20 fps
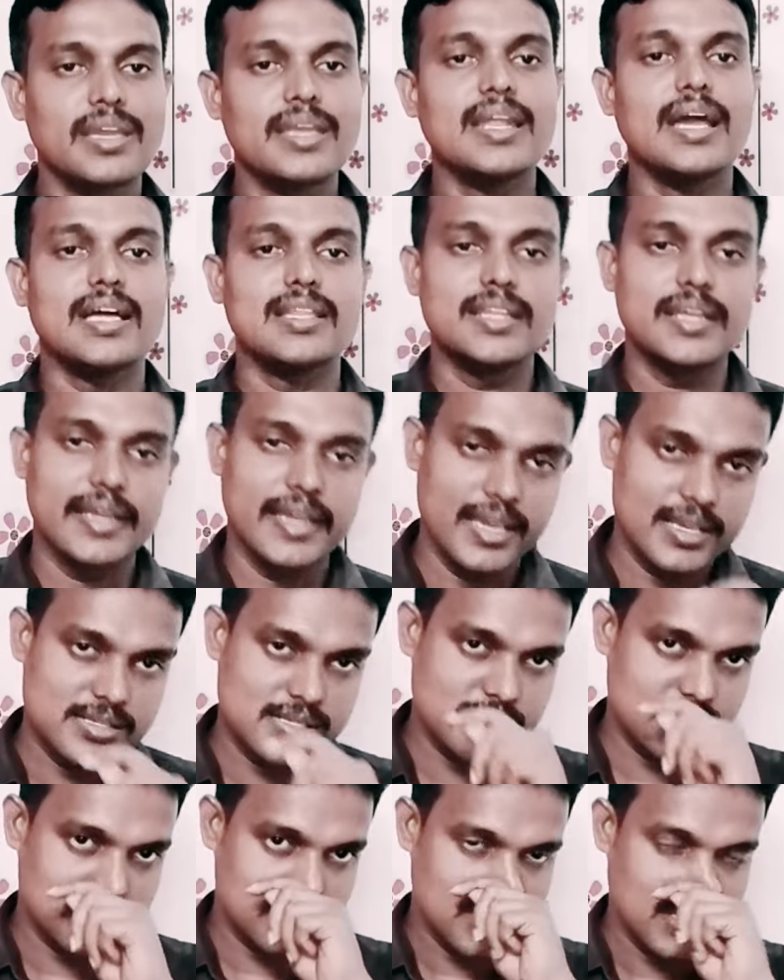In other
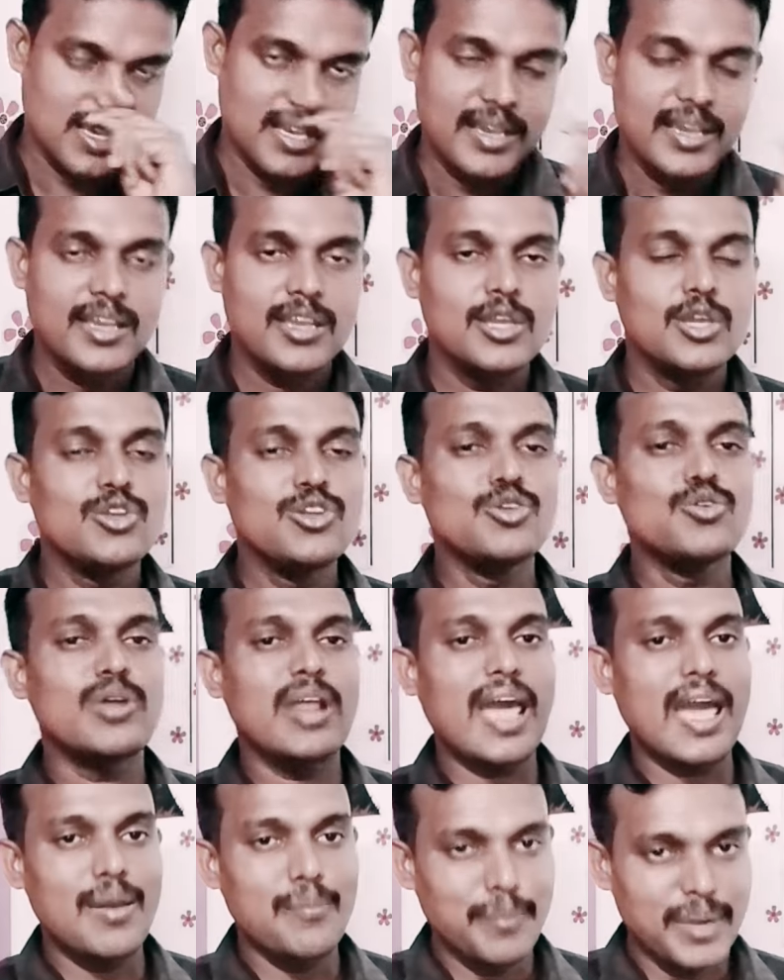cases, in
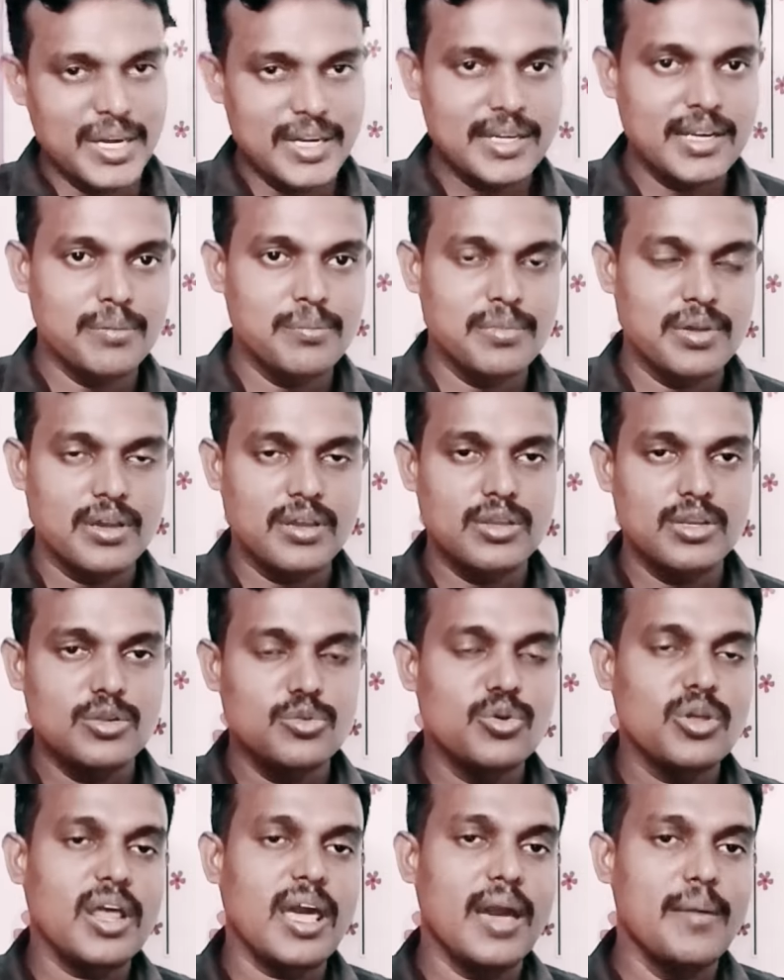your ambient
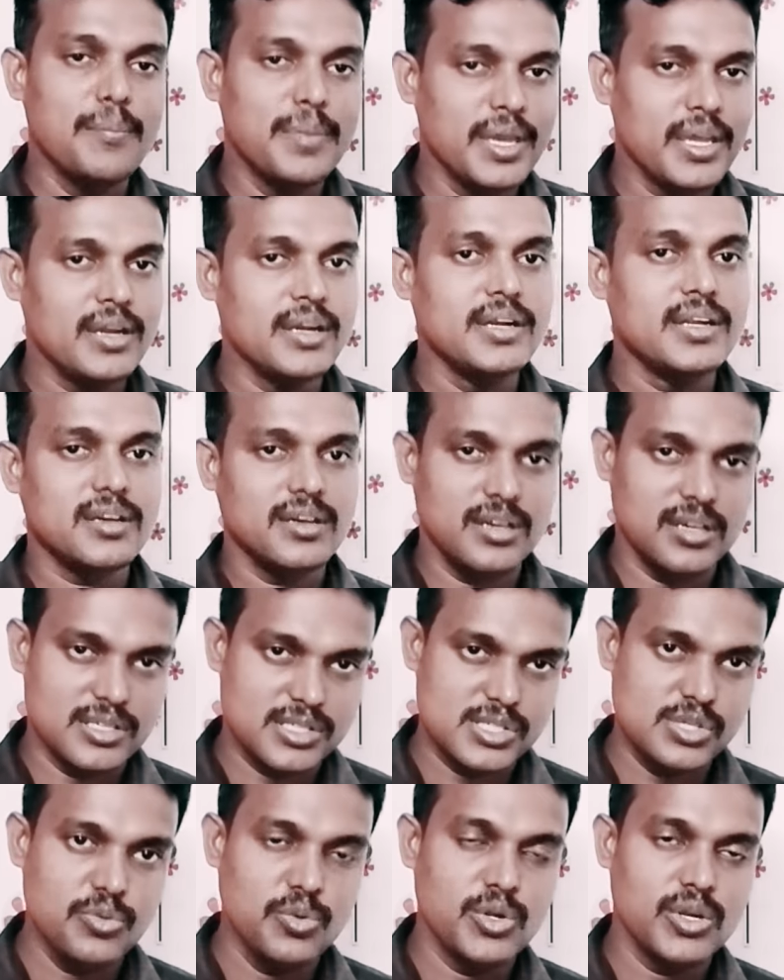
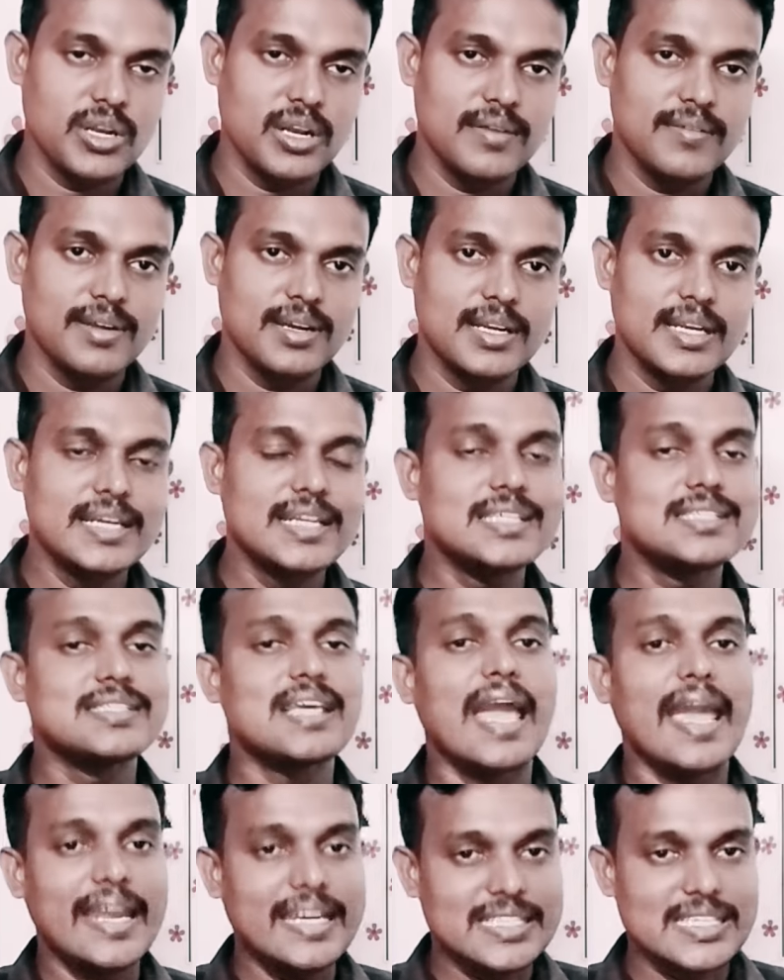CO2 level, it
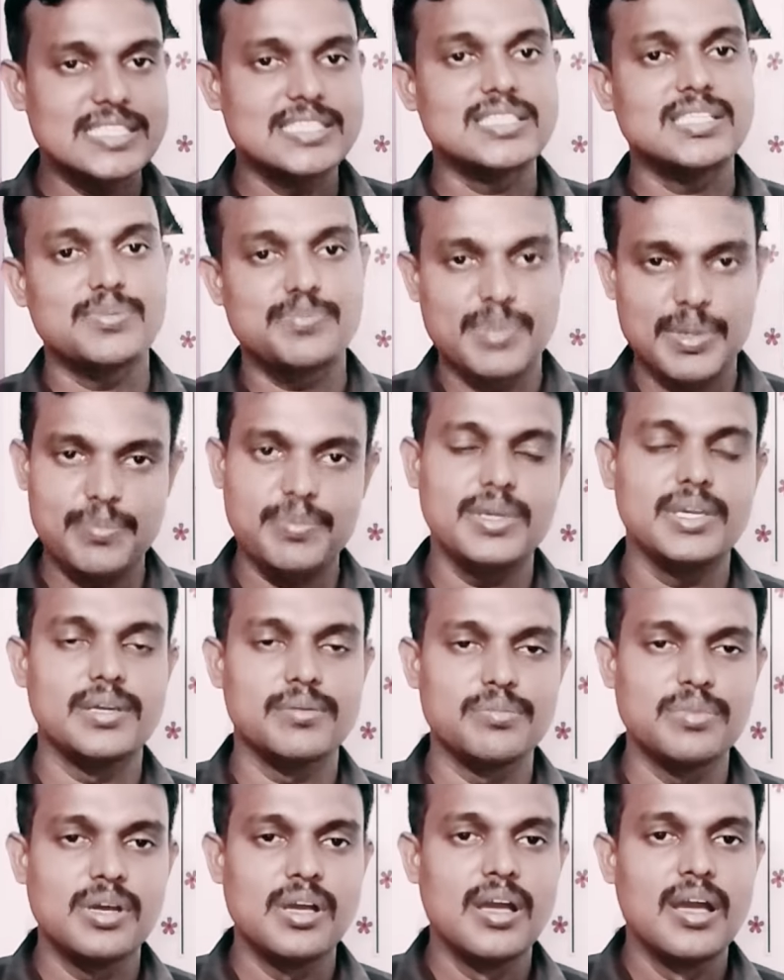is 800
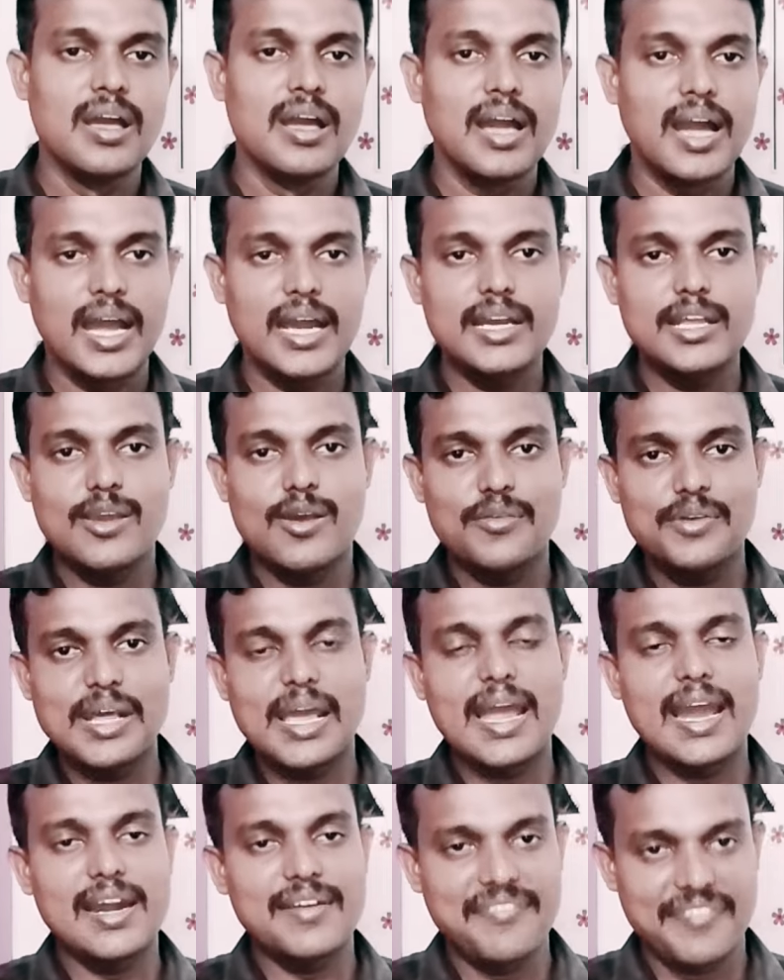ppm, and you have
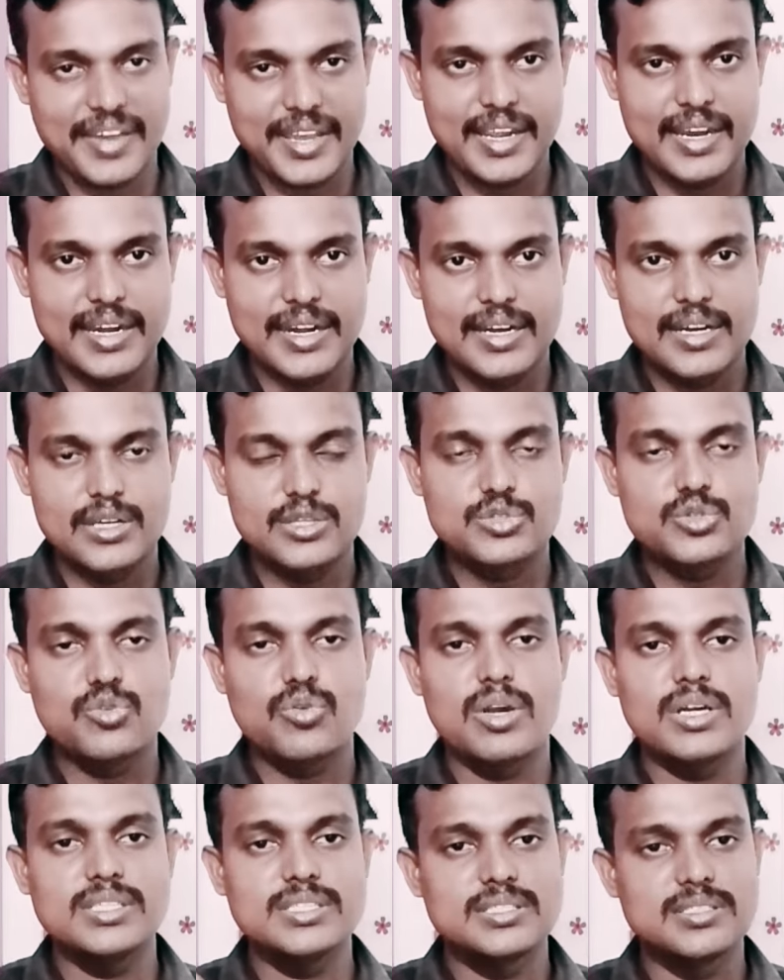to add 500.
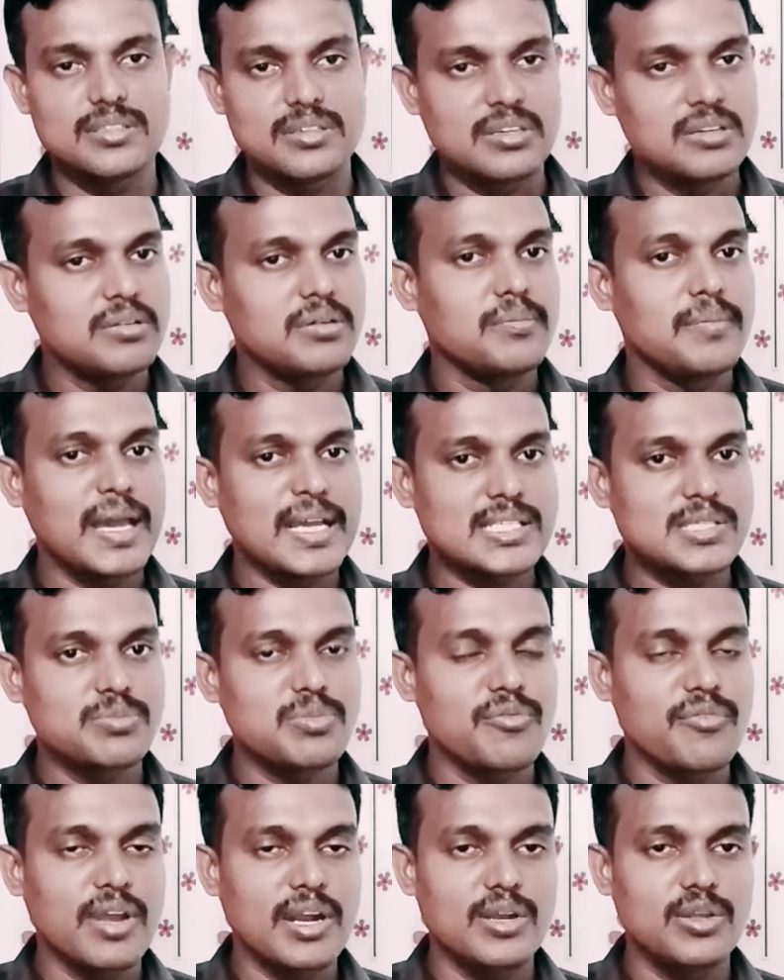So what is the
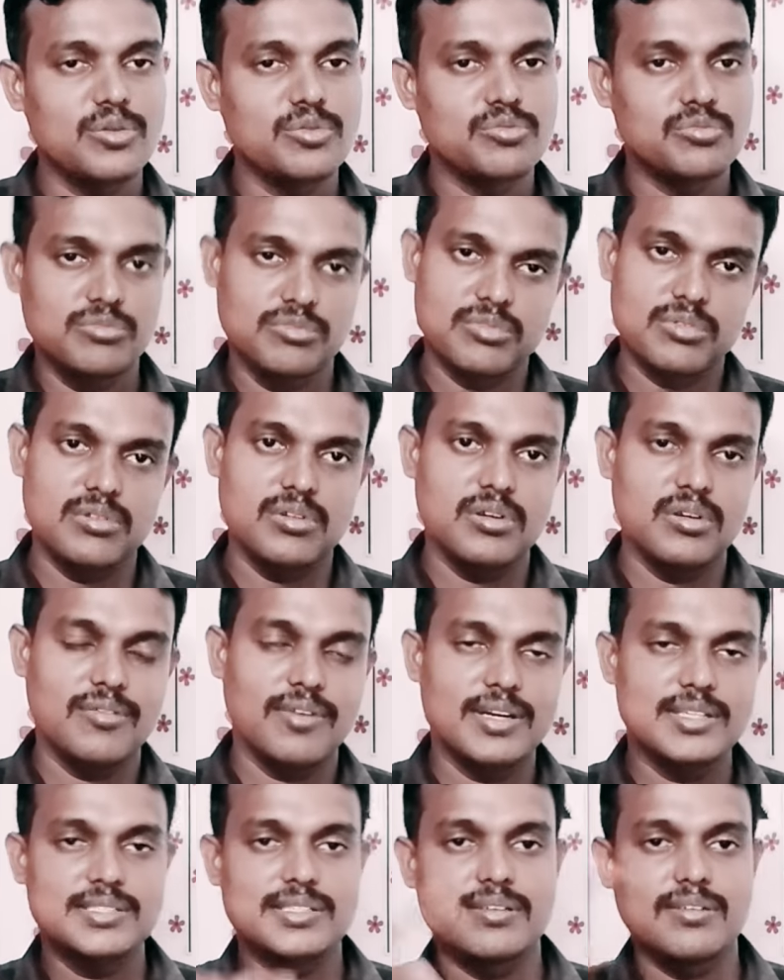maximum value?
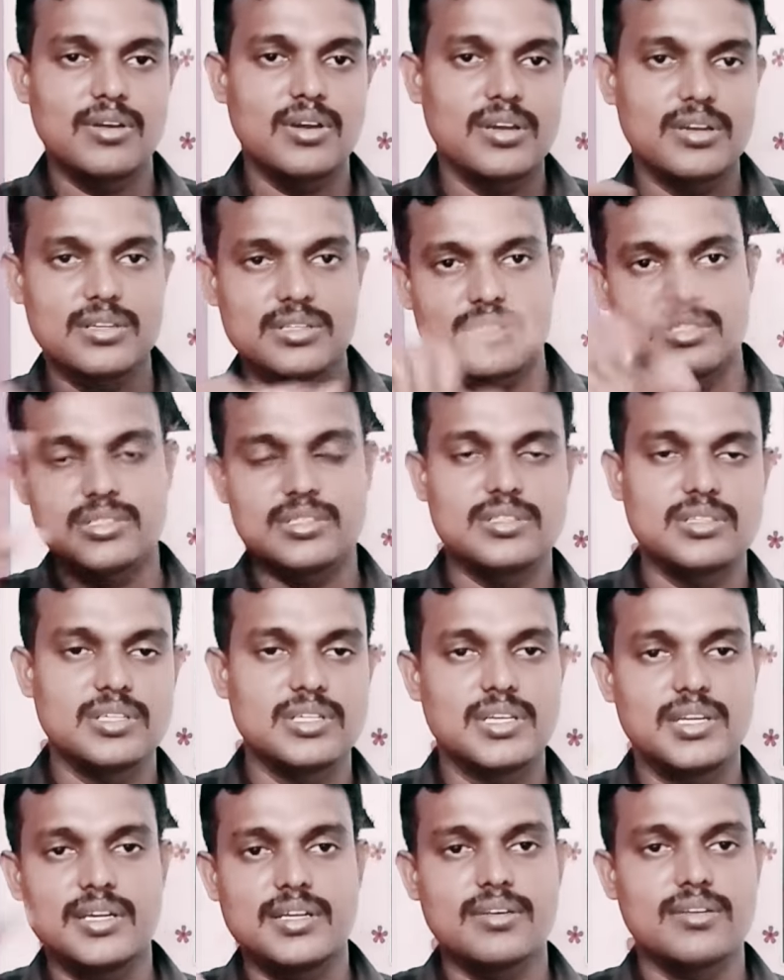
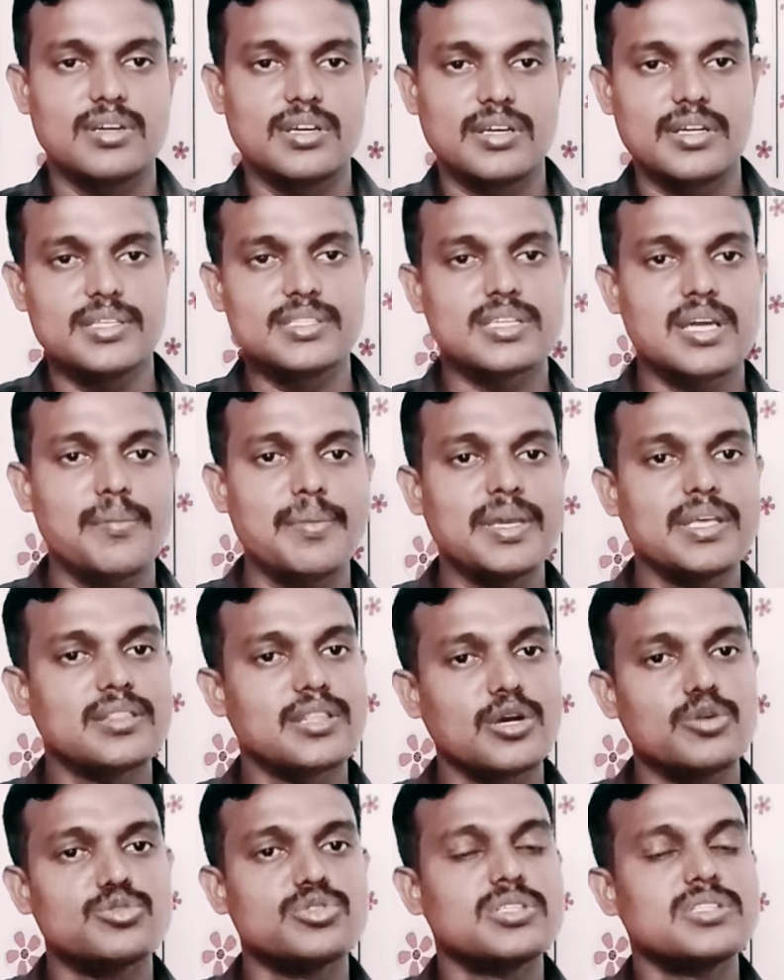It is
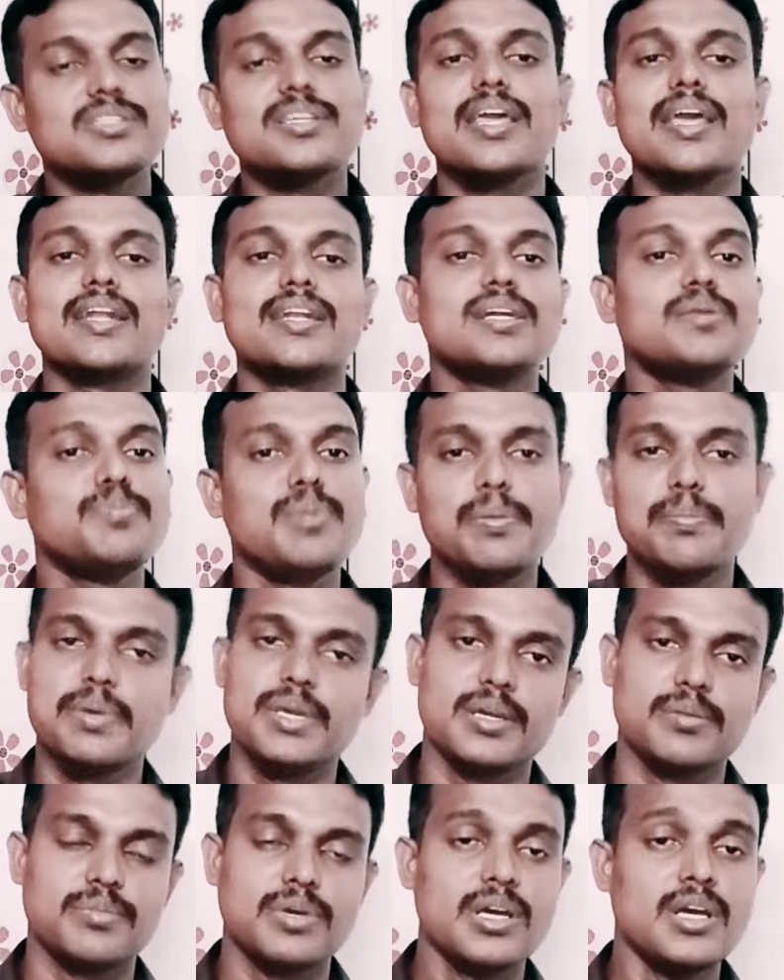coming 1300
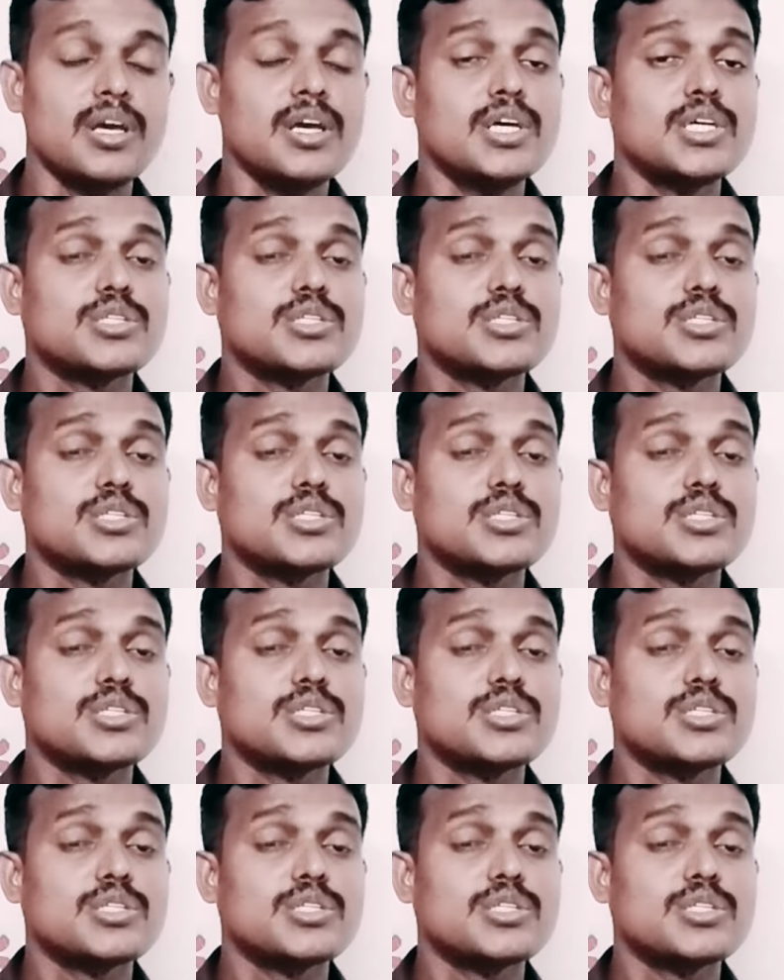ppm.